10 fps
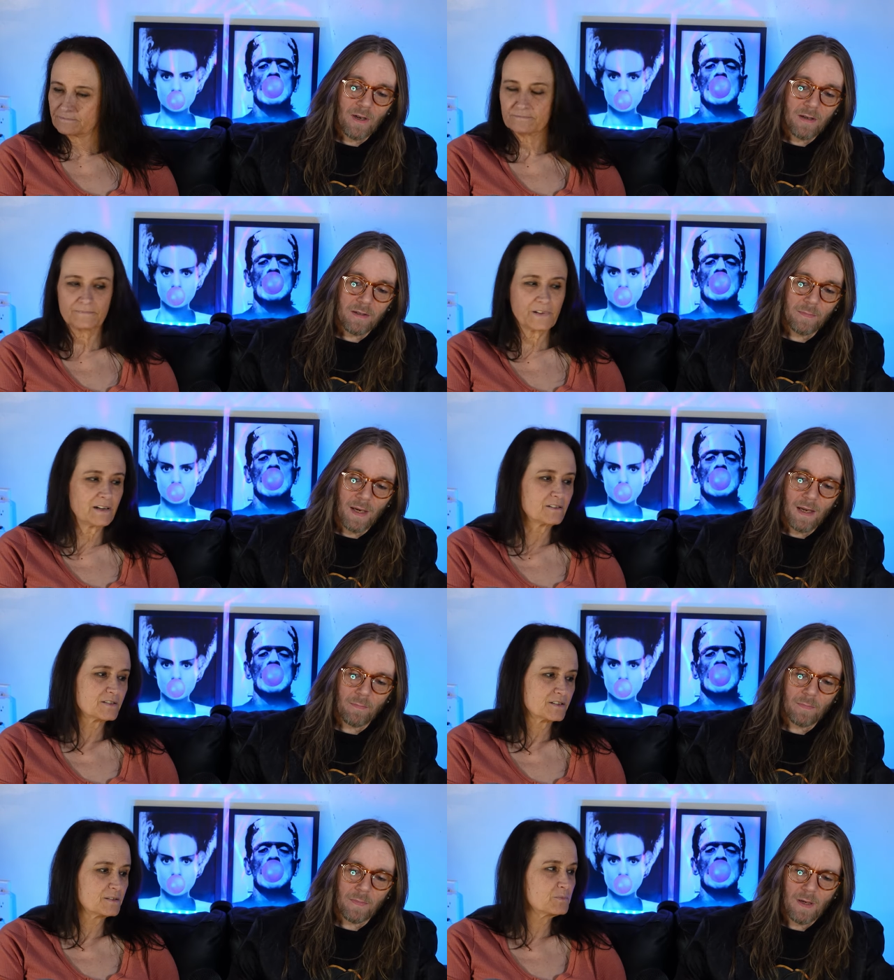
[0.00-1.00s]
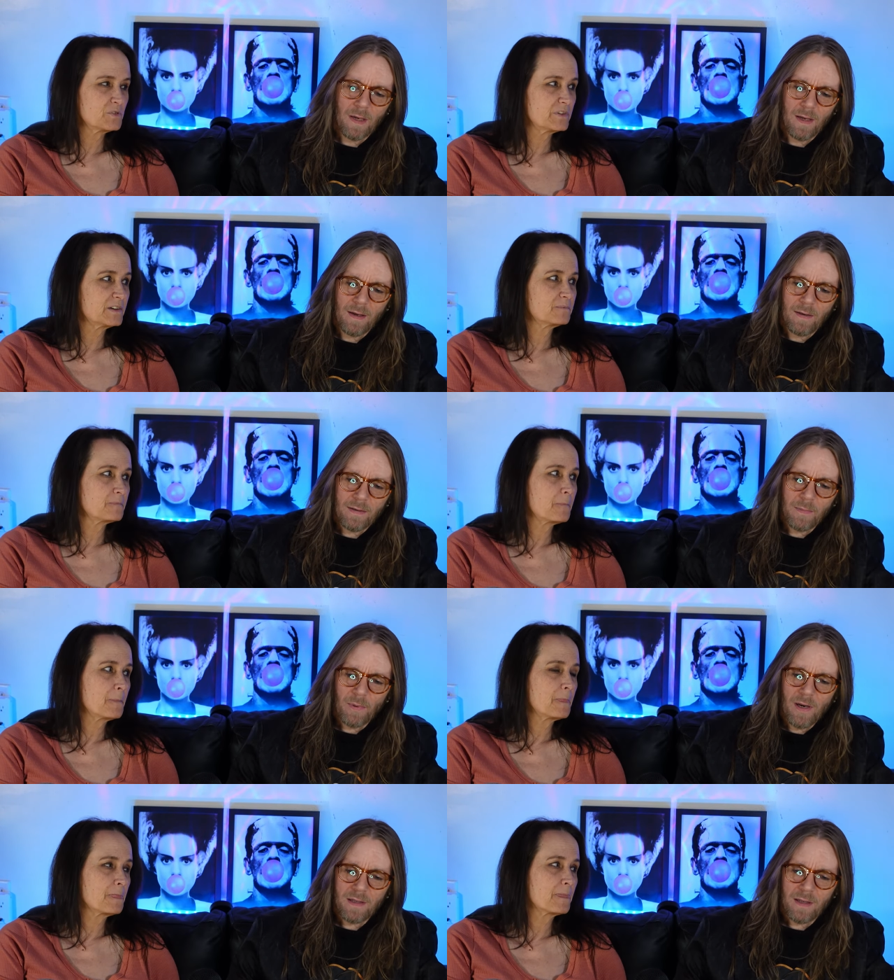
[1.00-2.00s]
Speaker 1: it was awesome. Yeah, it was a good movie.
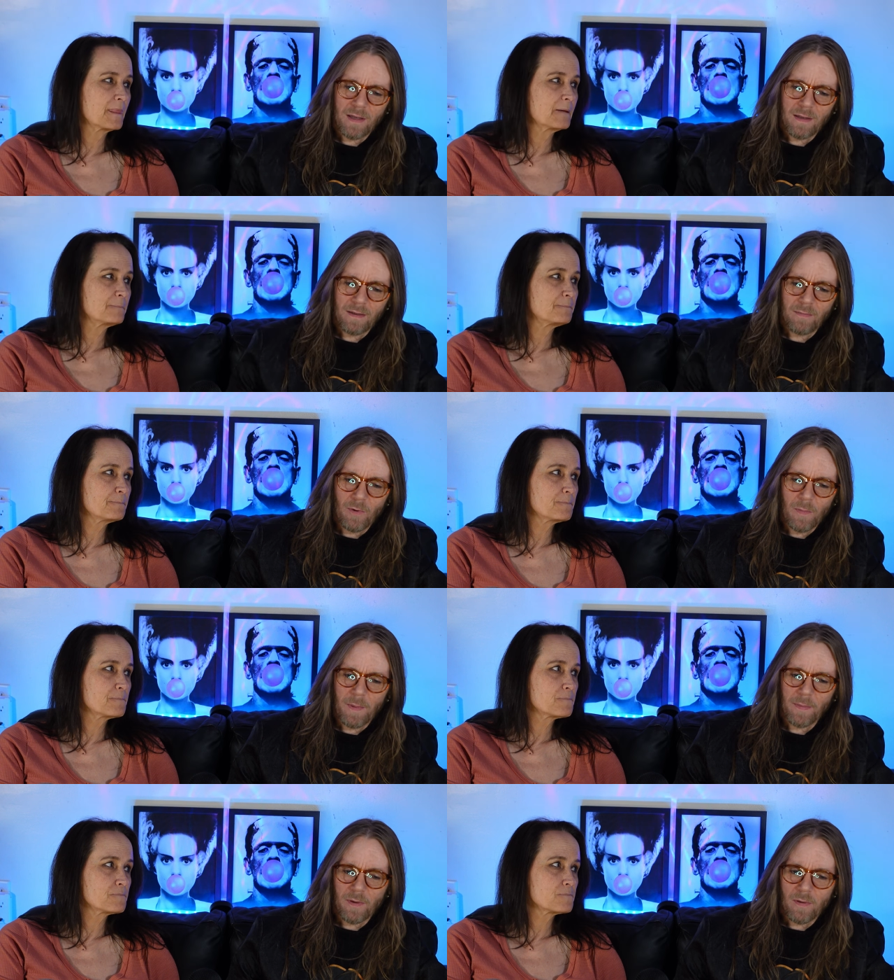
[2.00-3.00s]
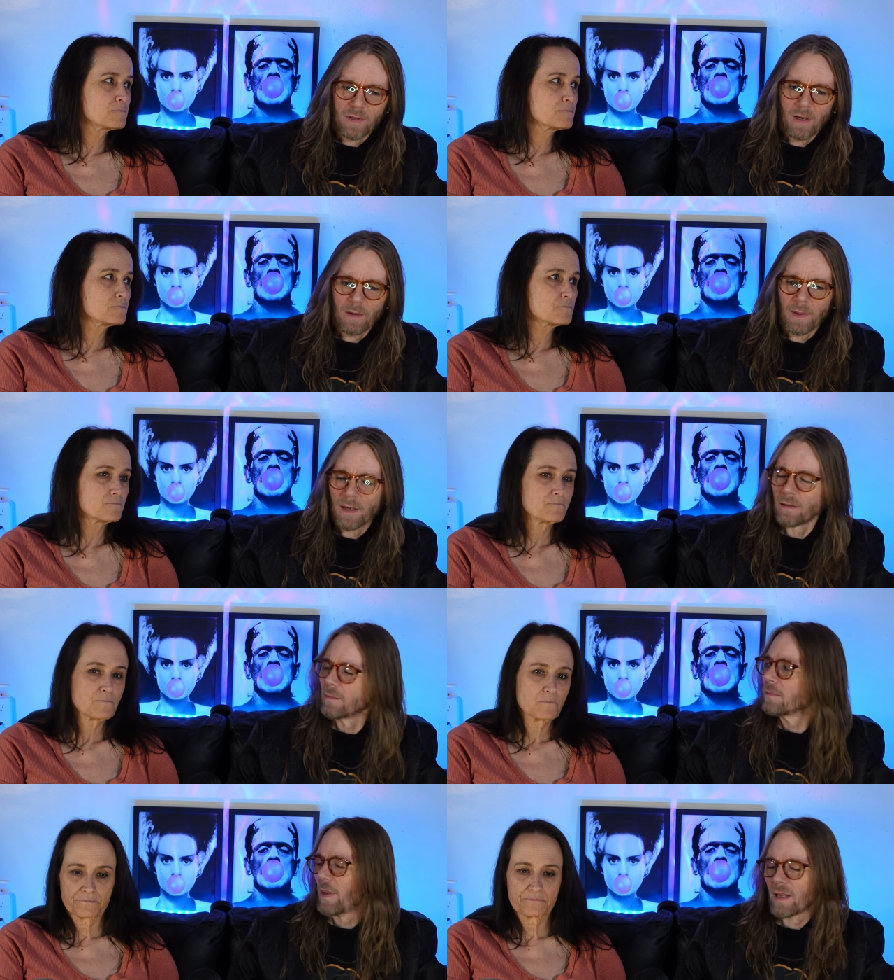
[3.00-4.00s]
Surprised mm-hmm. that more people don't talk about
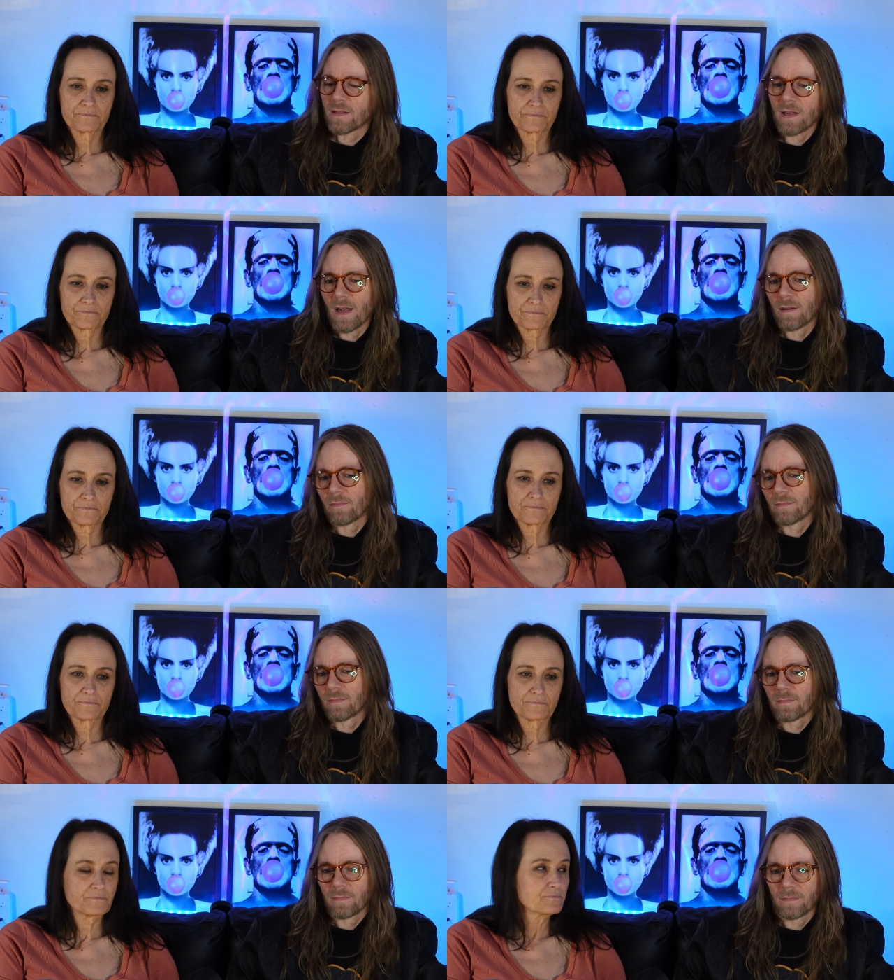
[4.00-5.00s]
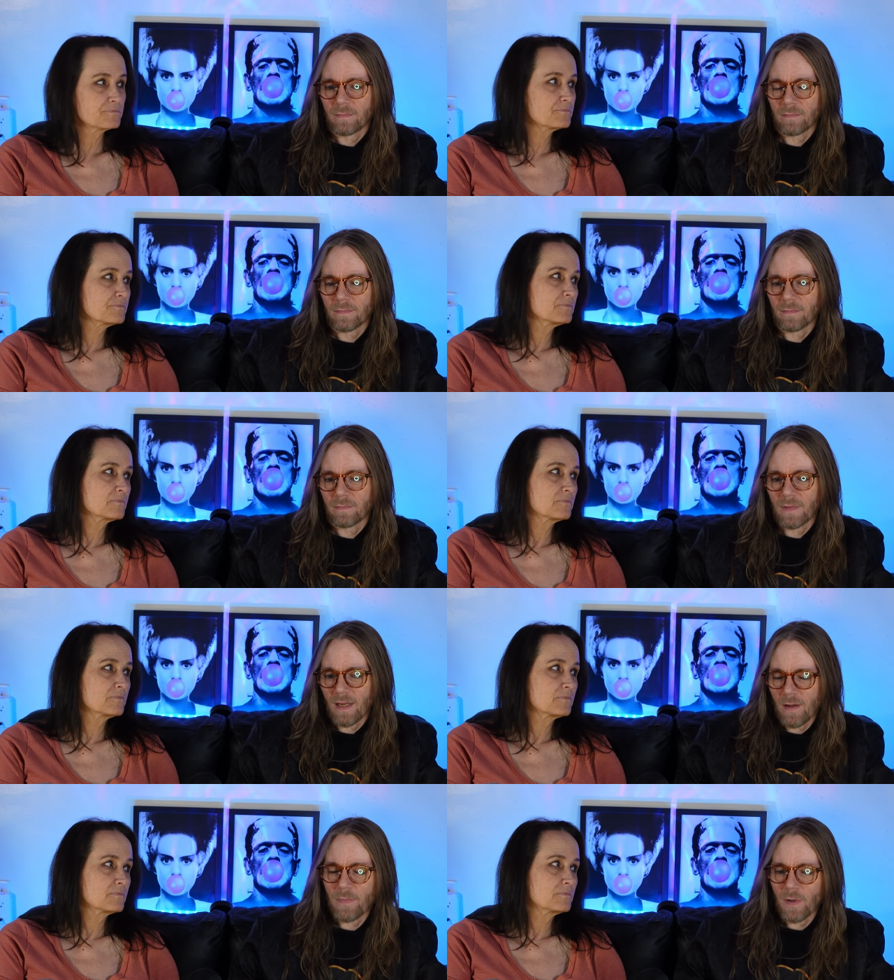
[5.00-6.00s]
it. I mean, it's not
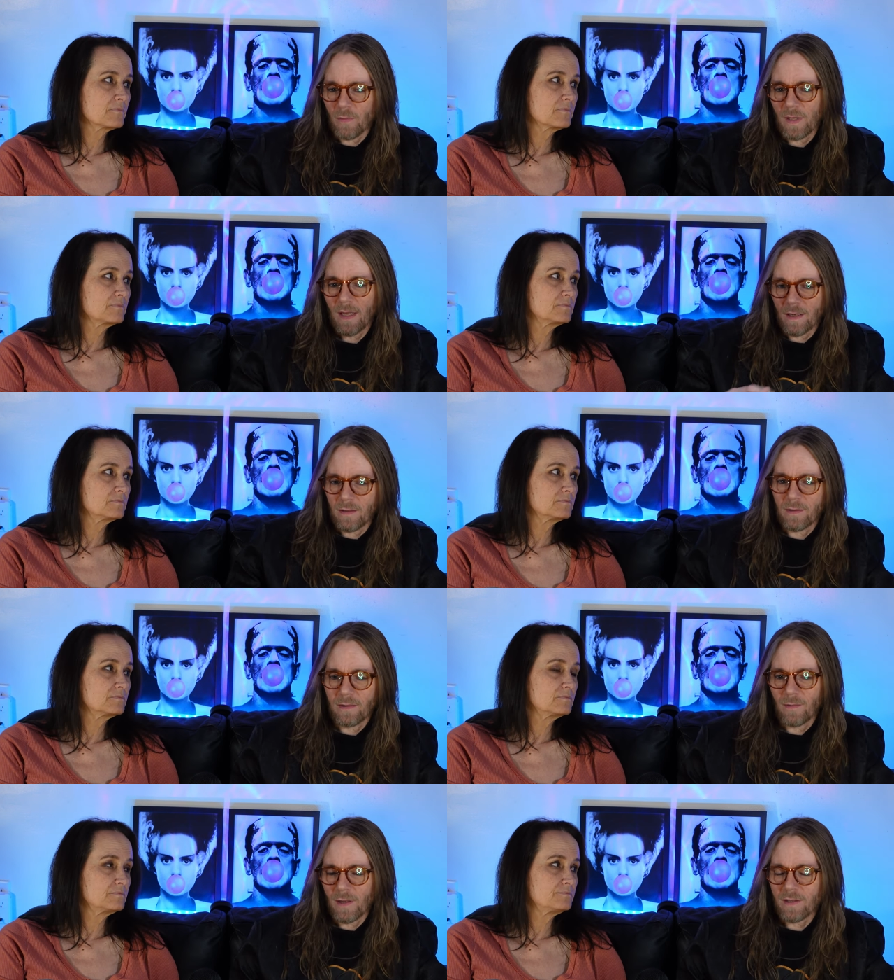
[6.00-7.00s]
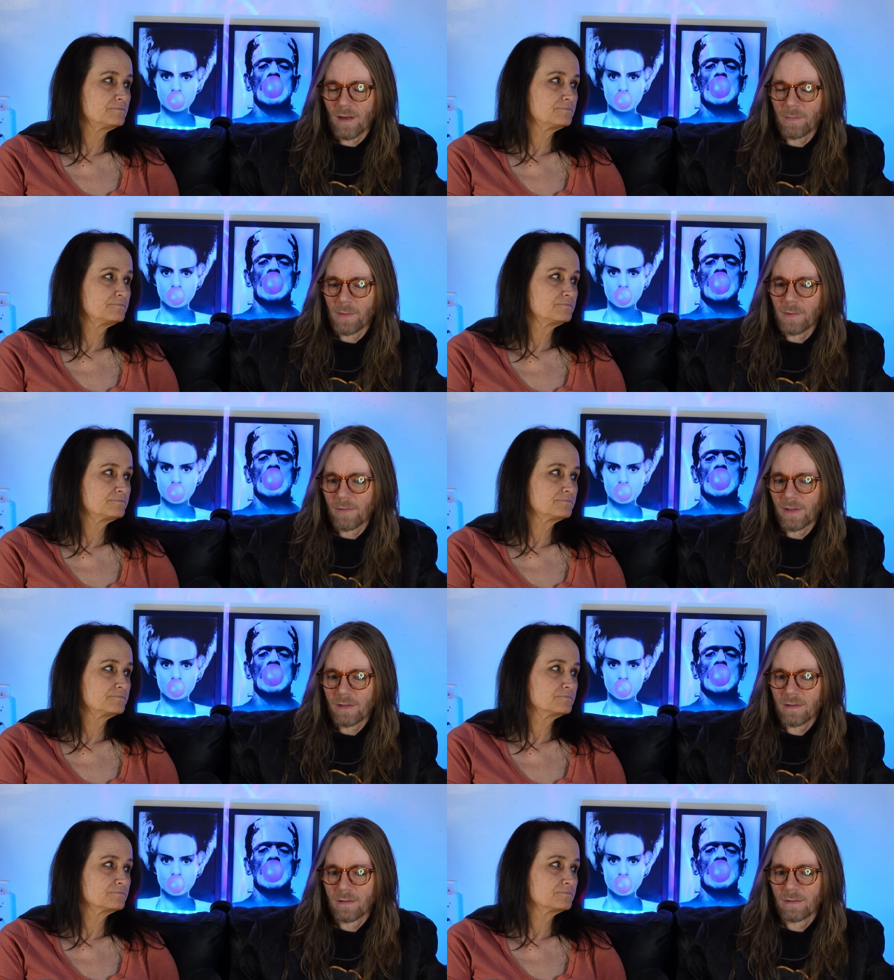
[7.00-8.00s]
like up there with like great zombie
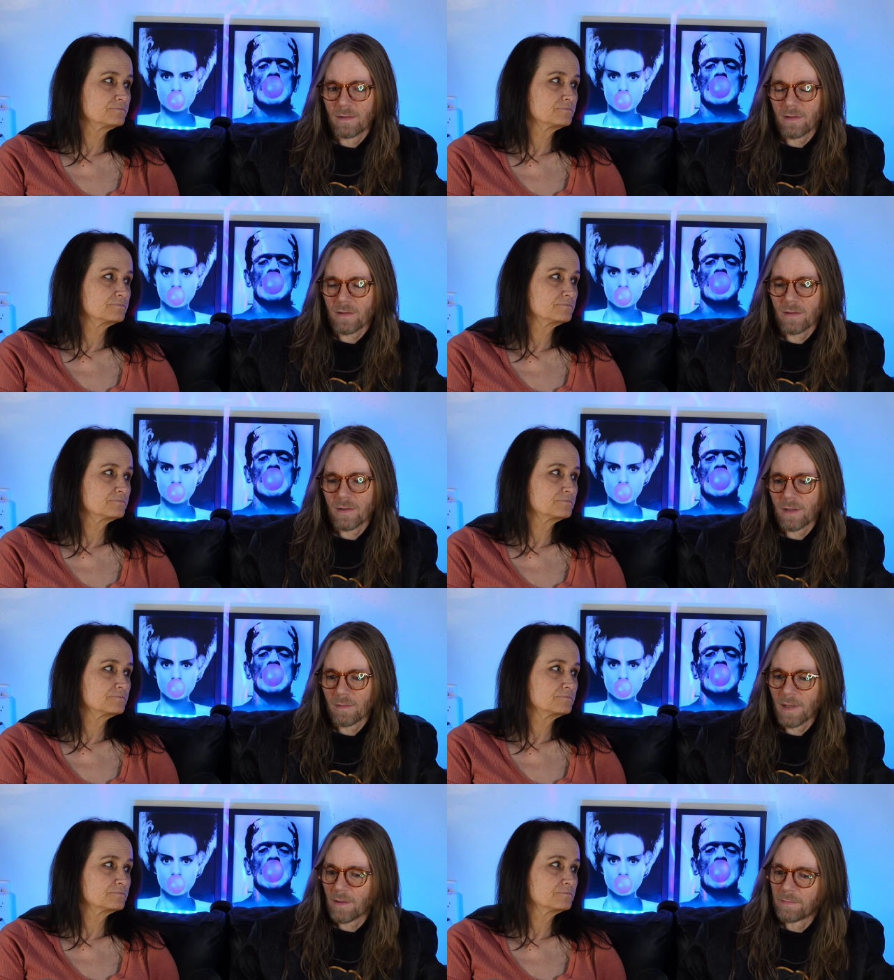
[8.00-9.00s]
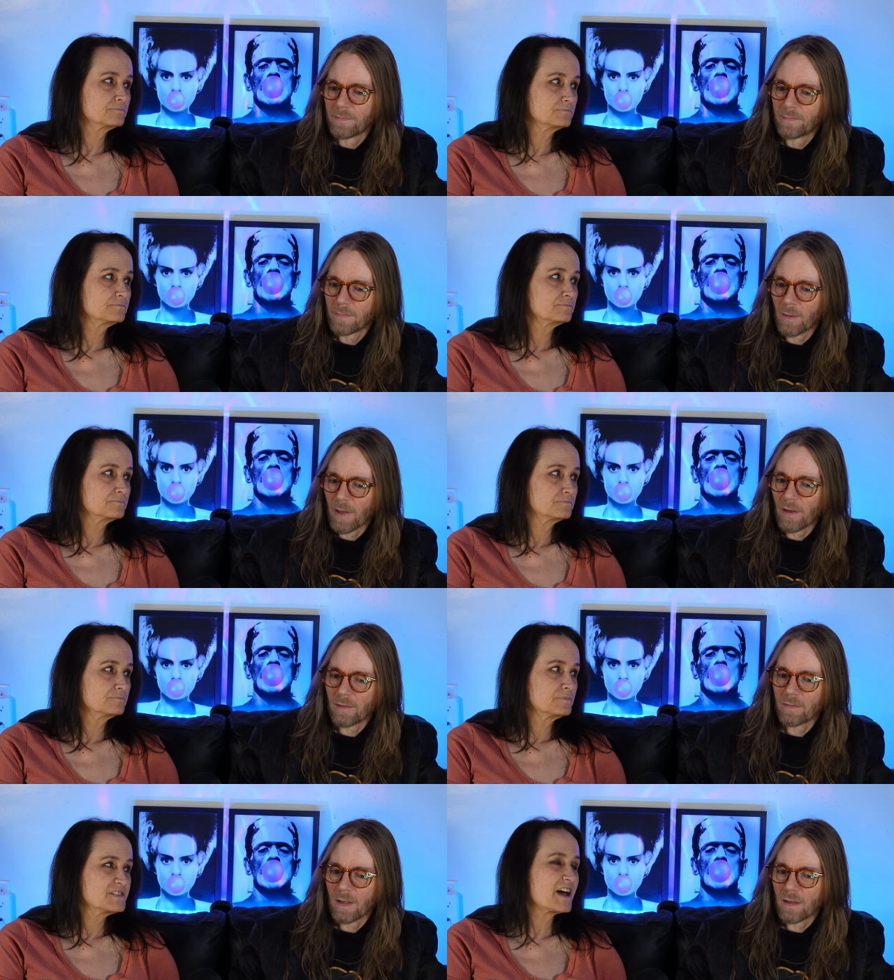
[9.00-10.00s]
movies. You just don't hear about them
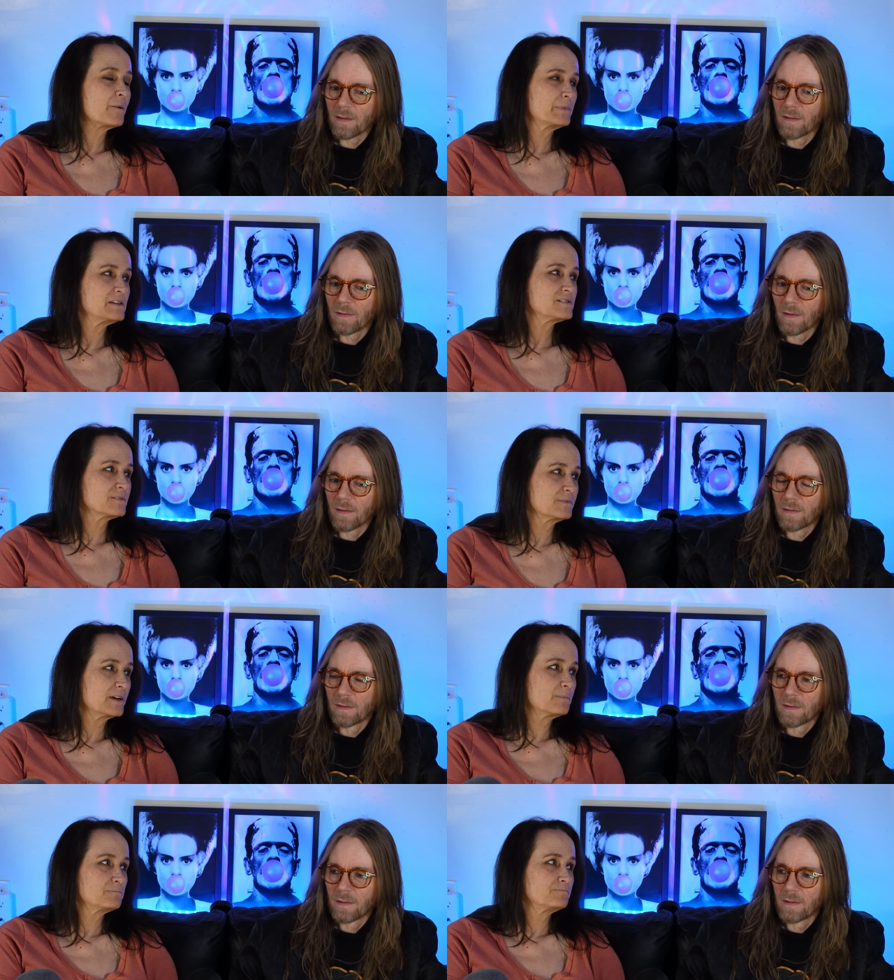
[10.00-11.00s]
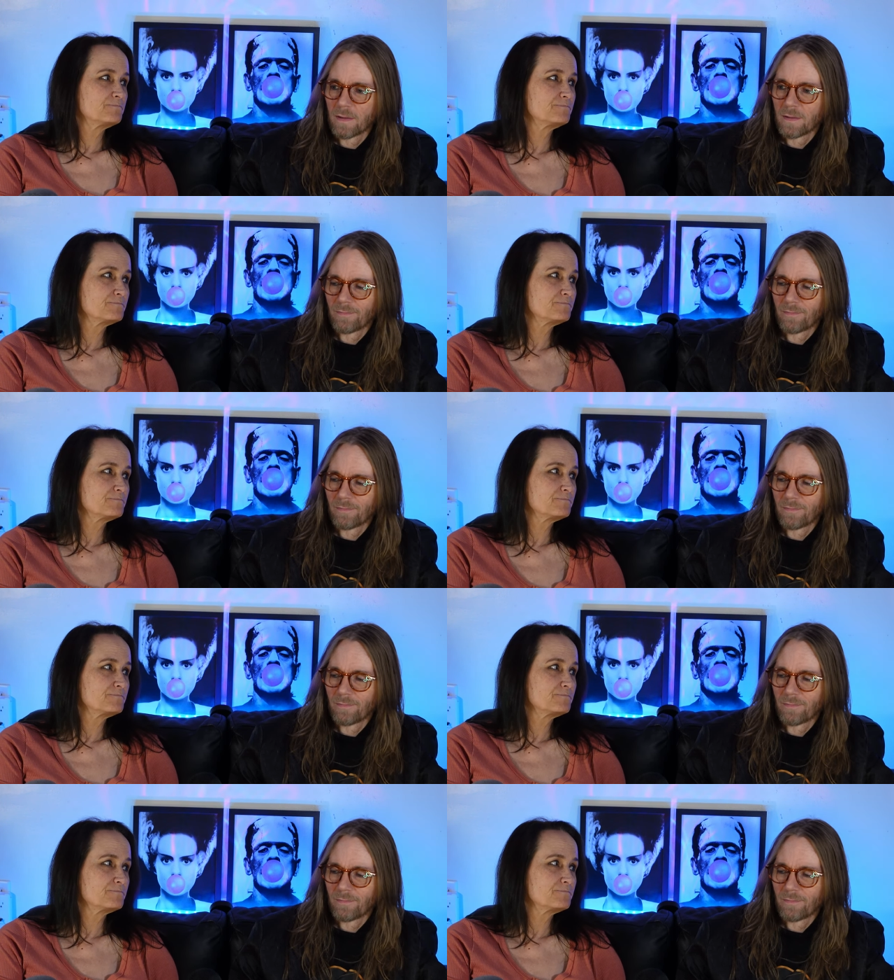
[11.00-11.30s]
about it.
Speaker 2: Zombies. Yep.